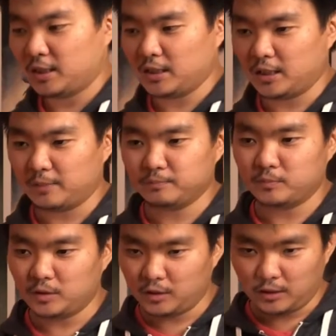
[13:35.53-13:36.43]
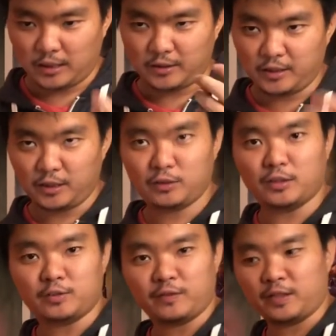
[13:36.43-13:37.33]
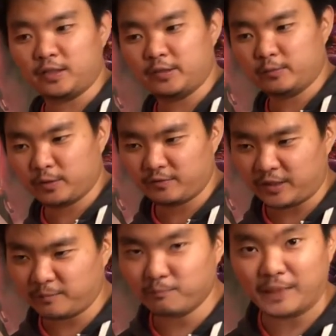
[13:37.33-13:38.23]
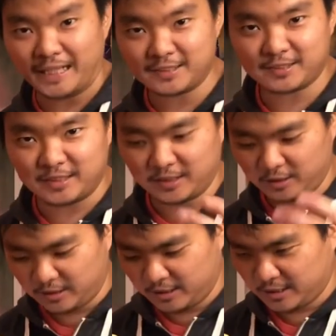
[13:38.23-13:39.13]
I think we're very blessed that,